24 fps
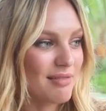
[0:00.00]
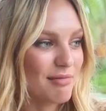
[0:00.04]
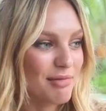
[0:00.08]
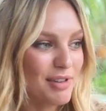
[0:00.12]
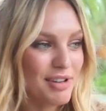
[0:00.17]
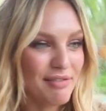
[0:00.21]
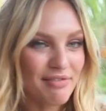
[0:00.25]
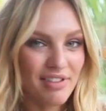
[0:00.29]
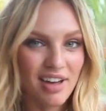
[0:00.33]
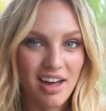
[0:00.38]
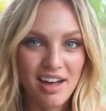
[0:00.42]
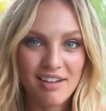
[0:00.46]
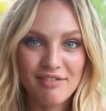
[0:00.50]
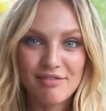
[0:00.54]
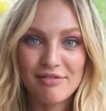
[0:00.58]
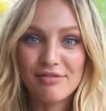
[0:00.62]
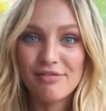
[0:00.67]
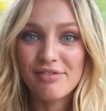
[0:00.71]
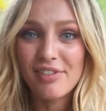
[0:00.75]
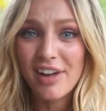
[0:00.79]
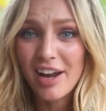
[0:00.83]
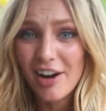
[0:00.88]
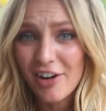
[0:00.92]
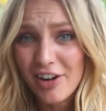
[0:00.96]
We've had
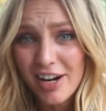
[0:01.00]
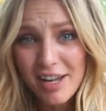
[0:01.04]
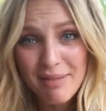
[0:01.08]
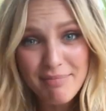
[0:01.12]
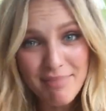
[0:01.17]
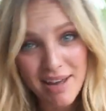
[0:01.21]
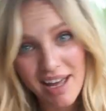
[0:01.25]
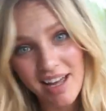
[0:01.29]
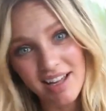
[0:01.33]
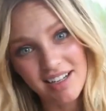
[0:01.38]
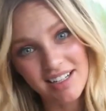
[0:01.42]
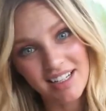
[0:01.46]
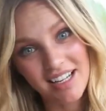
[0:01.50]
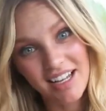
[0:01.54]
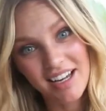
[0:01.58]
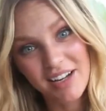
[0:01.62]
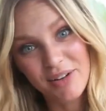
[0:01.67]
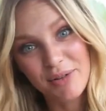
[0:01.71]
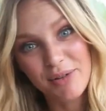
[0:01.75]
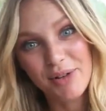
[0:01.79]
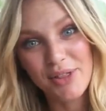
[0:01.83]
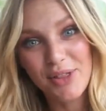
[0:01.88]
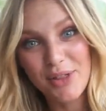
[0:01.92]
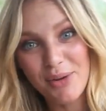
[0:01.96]
very bad luck
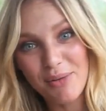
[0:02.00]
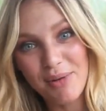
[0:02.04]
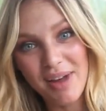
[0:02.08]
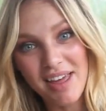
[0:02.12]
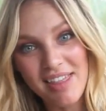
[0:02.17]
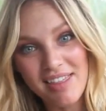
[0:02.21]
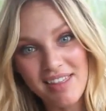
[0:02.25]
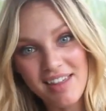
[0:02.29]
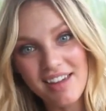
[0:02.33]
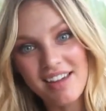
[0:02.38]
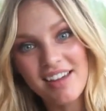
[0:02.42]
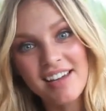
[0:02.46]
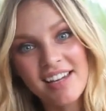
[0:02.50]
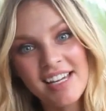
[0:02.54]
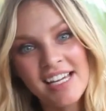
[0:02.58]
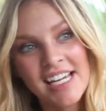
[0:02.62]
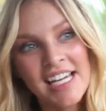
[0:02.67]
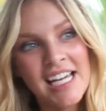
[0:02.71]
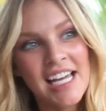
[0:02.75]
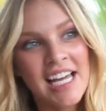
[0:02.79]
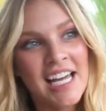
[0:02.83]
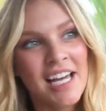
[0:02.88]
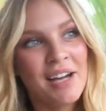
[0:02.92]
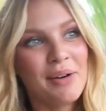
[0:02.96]
with the weather.
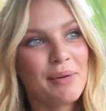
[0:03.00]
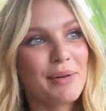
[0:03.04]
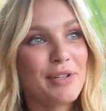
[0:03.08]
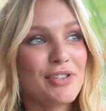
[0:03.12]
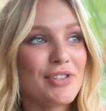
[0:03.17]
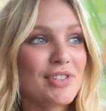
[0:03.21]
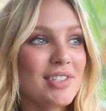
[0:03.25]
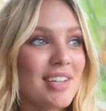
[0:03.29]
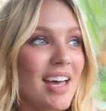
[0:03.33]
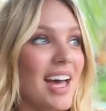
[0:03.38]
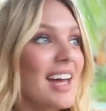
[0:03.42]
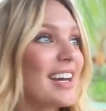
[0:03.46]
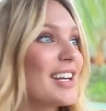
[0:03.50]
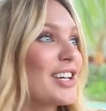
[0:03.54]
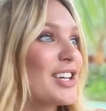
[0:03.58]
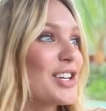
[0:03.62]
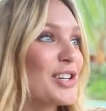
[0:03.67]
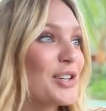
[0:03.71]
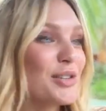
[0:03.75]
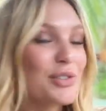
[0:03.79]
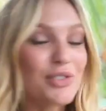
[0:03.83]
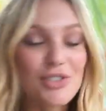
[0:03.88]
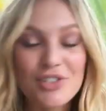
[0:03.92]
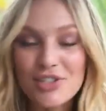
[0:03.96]
We just had a huge